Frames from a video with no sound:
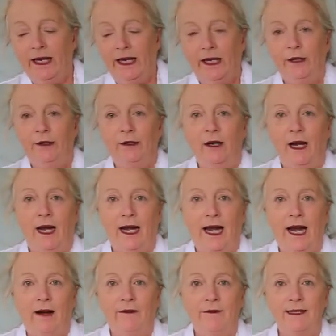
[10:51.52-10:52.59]
Here I
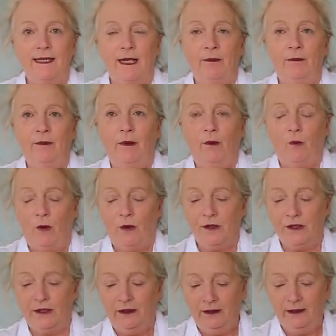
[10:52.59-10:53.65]
have some
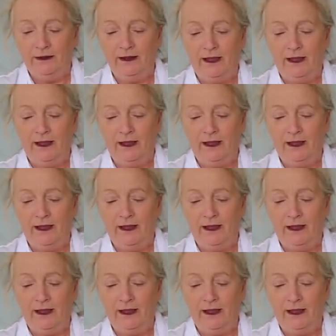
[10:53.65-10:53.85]
water.